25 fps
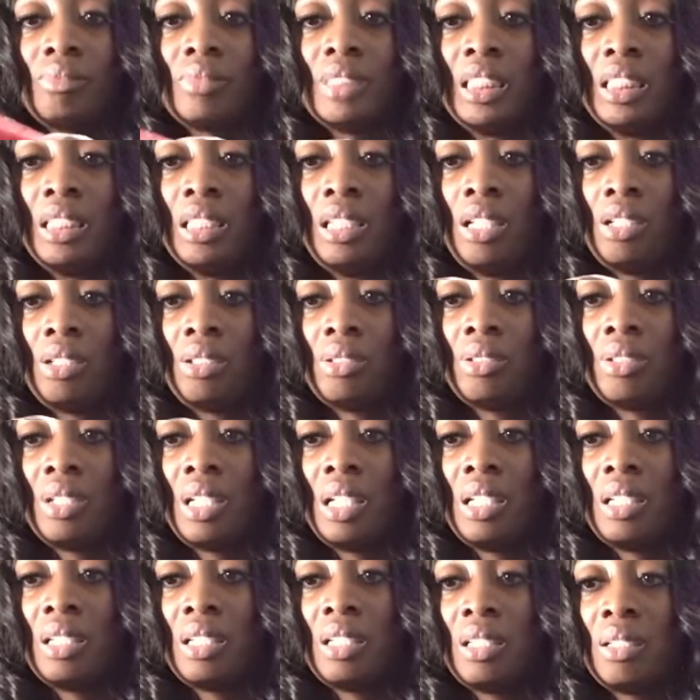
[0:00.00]
no,
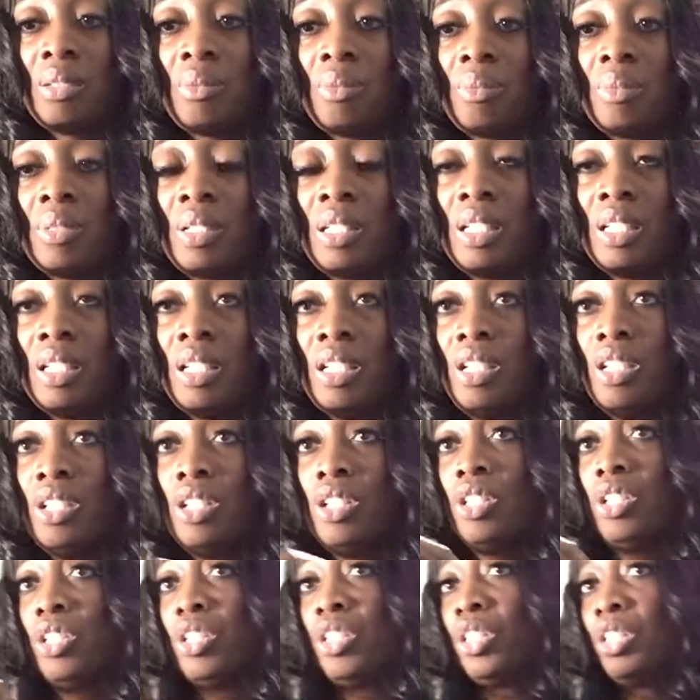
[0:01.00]

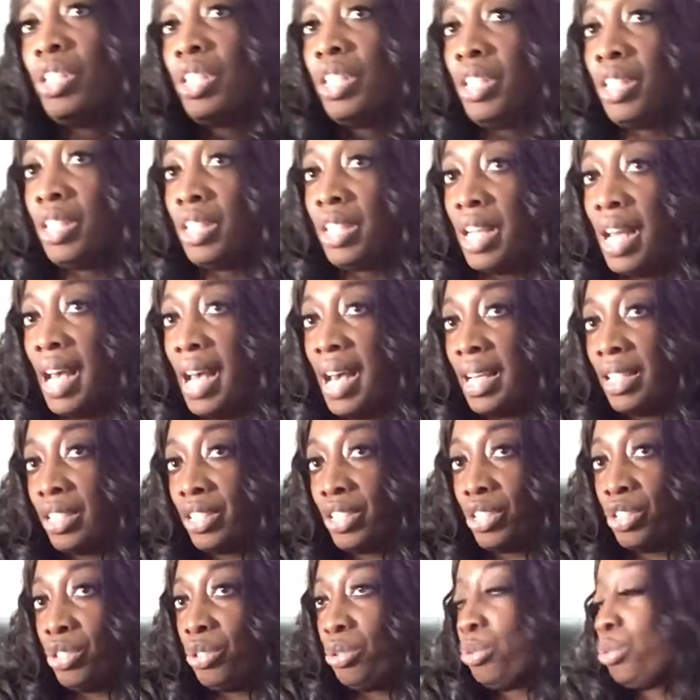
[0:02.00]
the
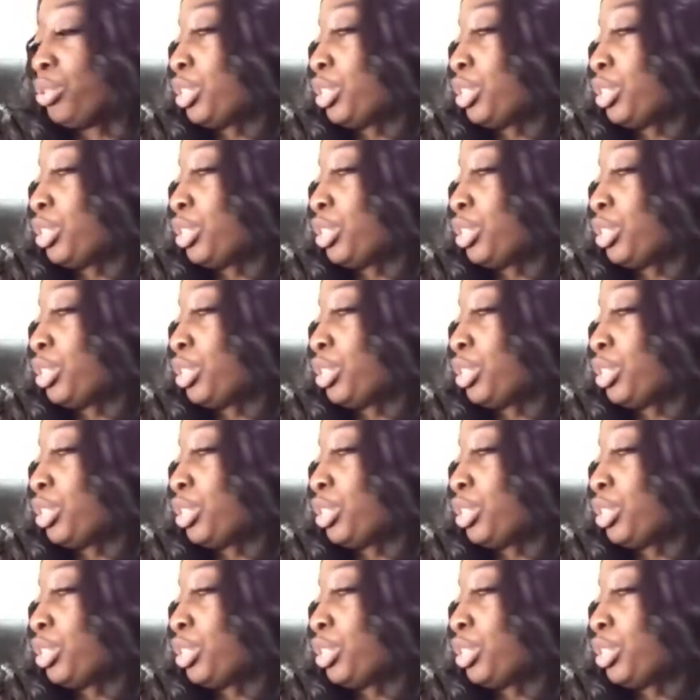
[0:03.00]
last 2